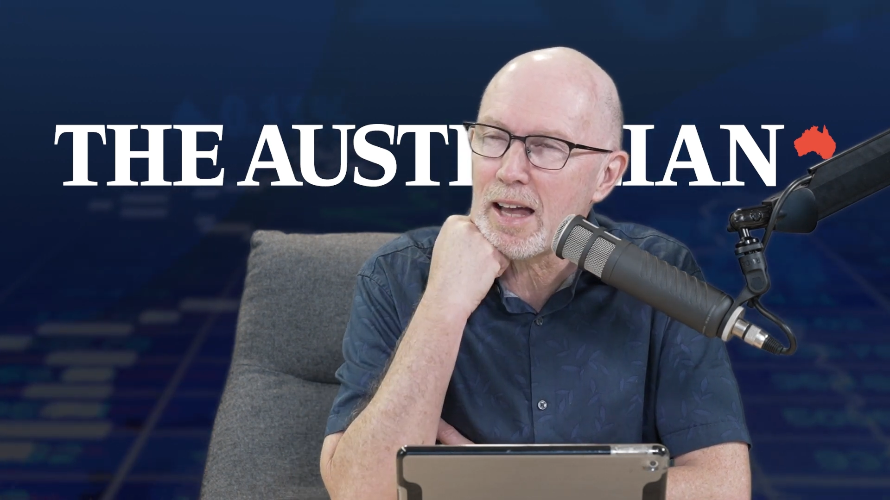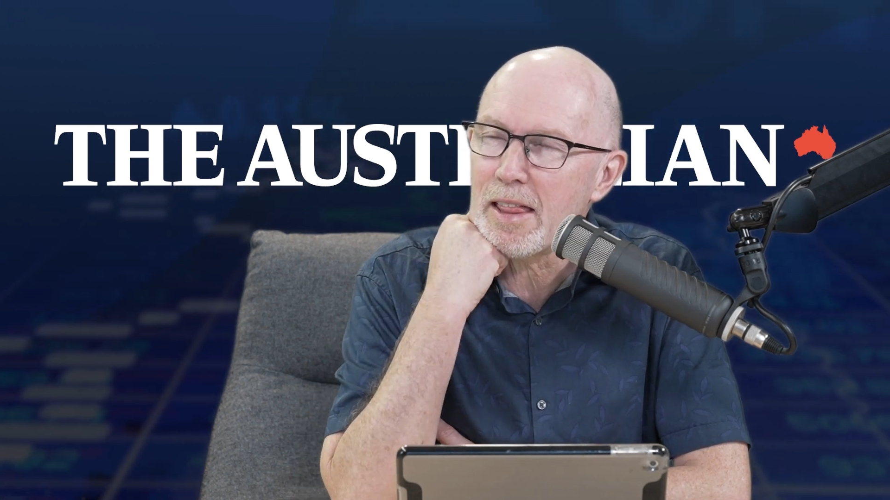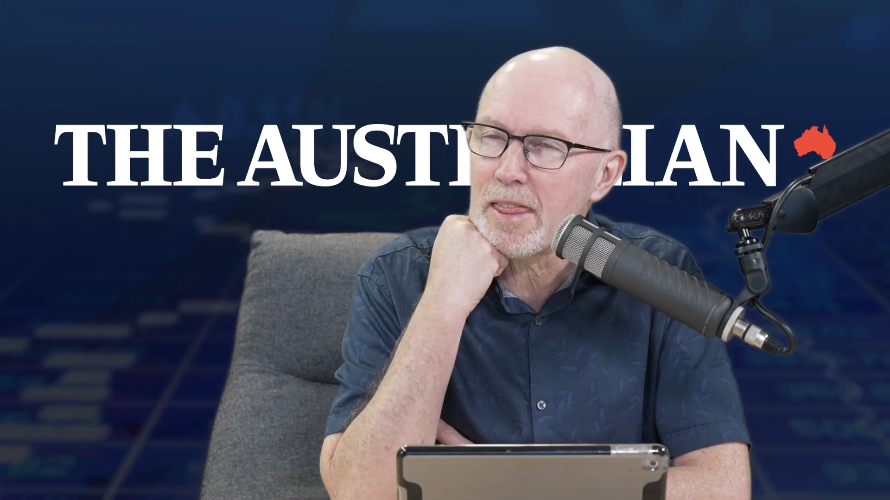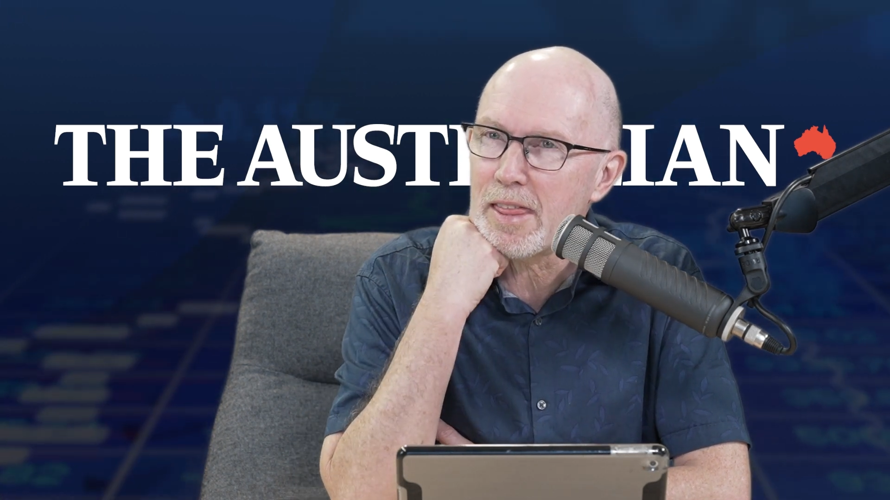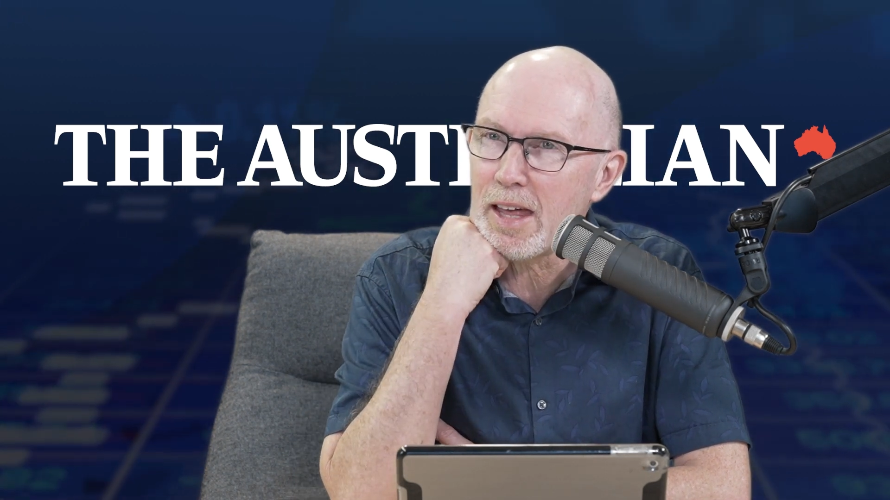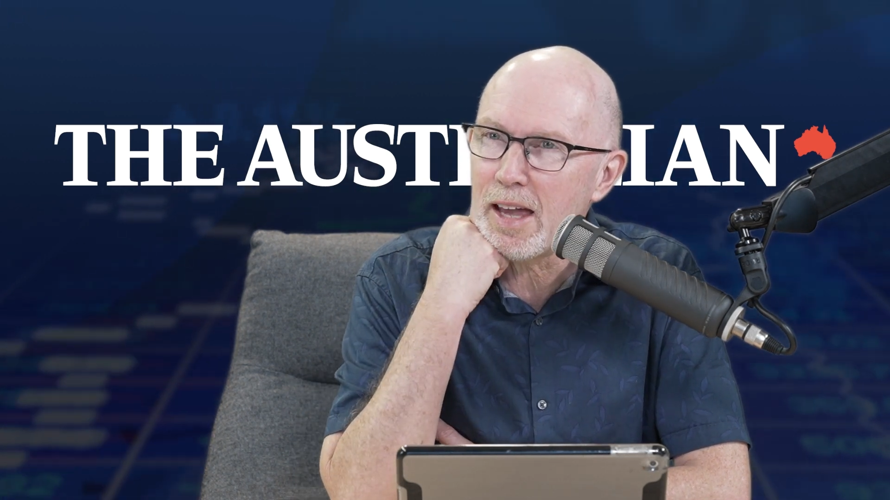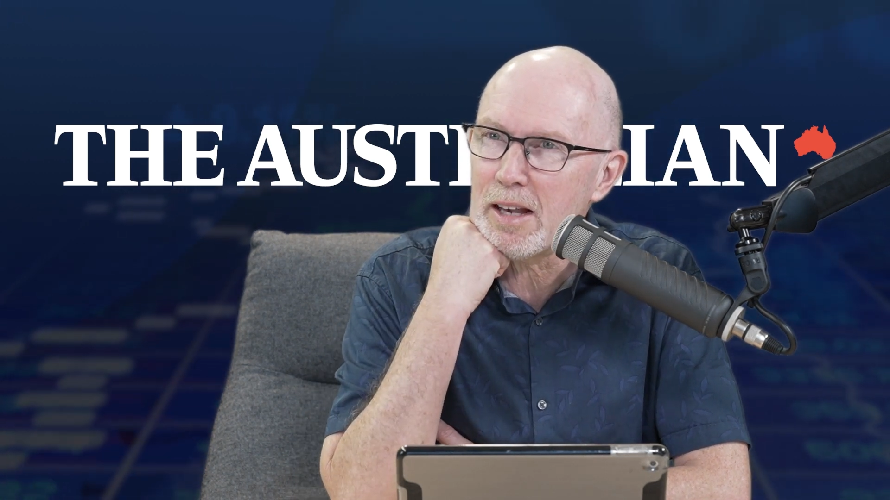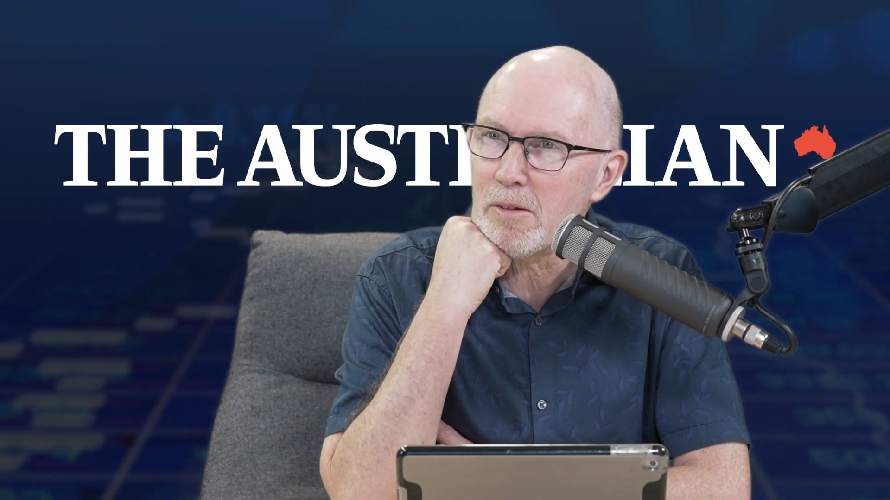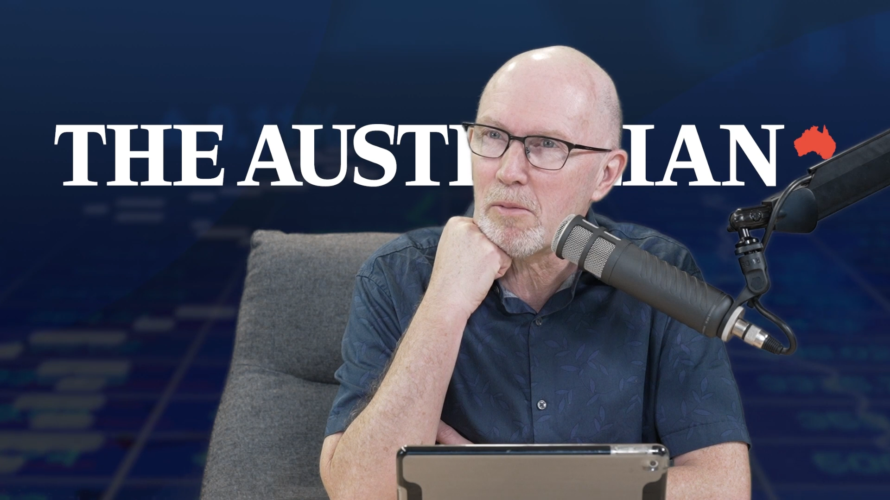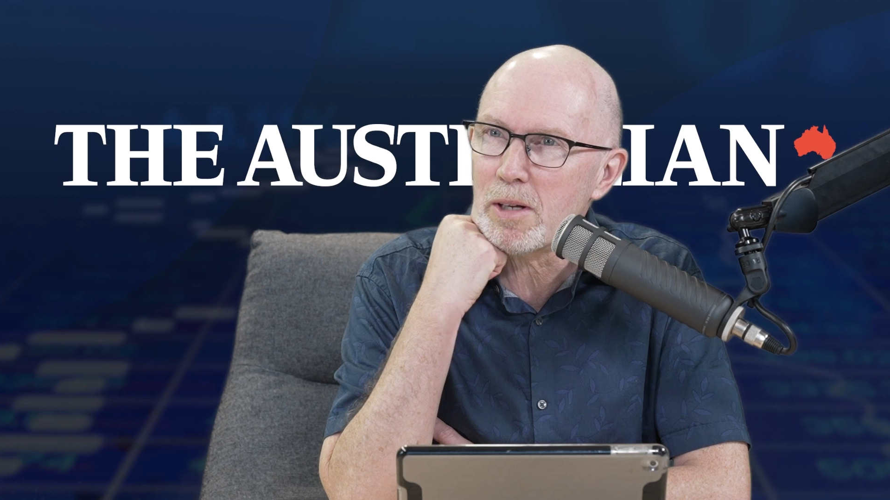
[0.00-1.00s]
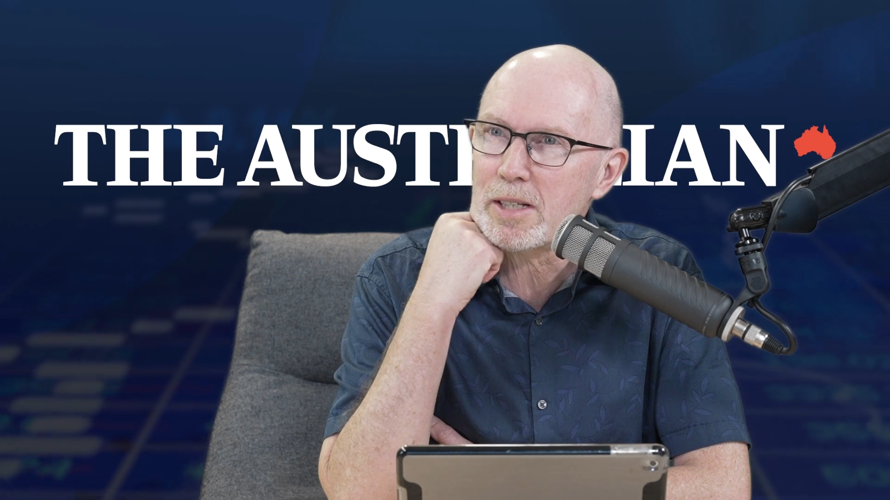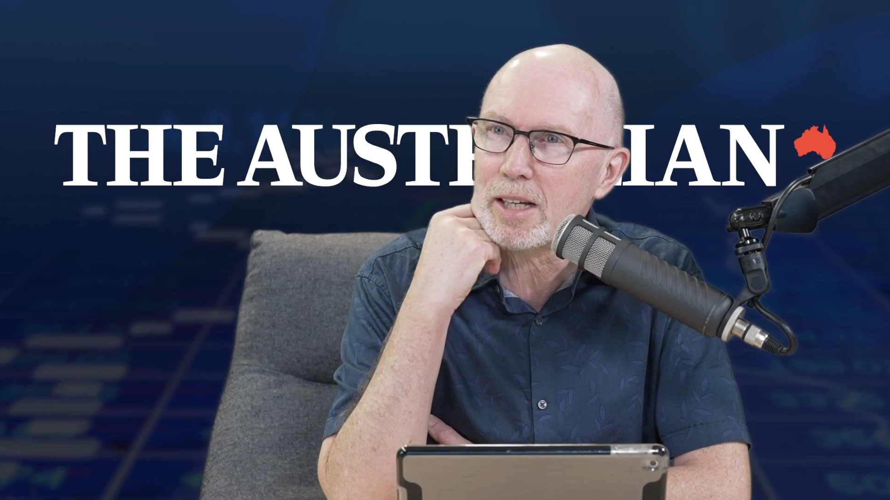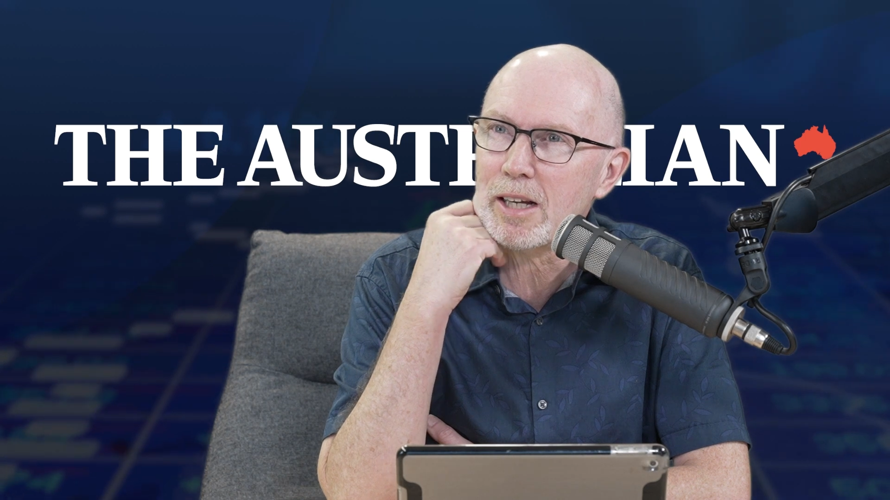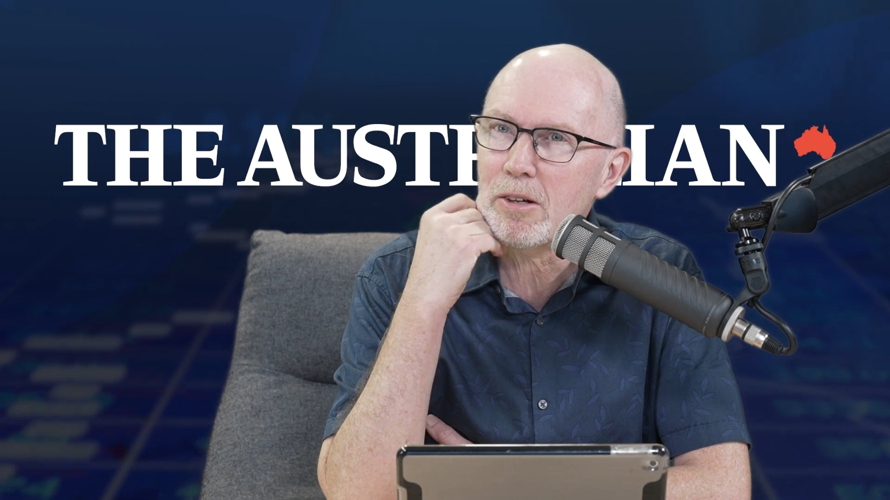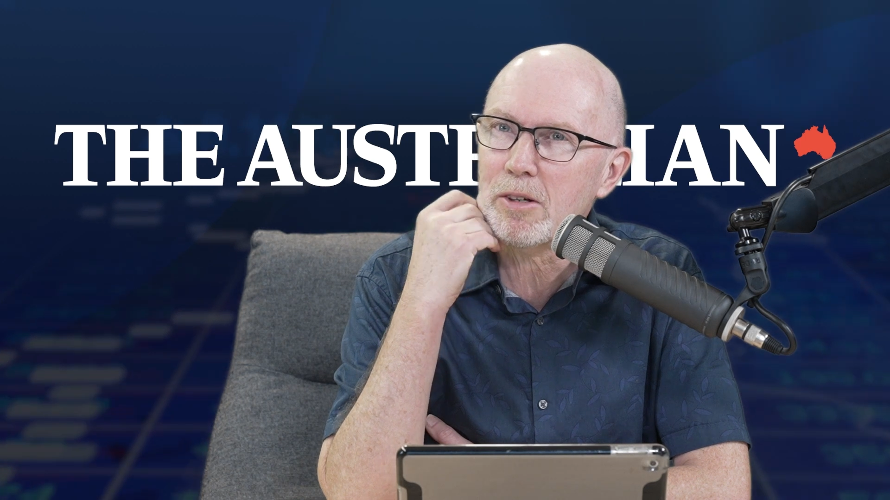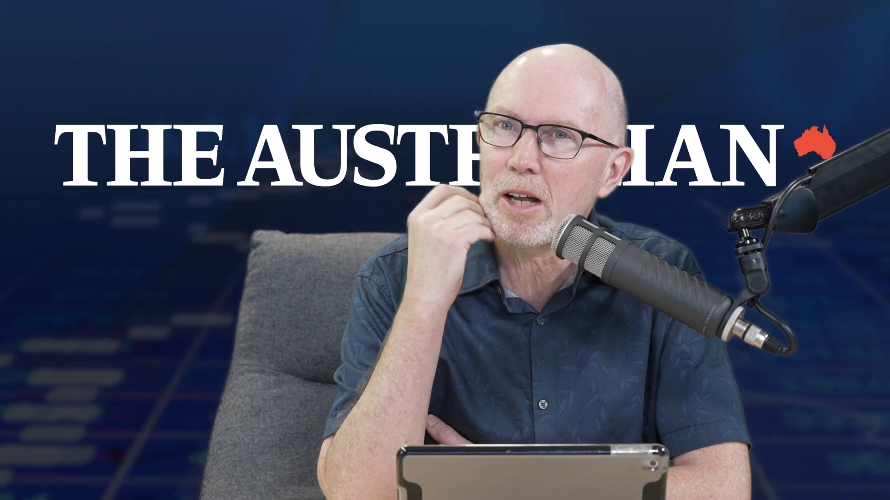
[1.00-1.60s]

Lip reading: And then we'll take a look at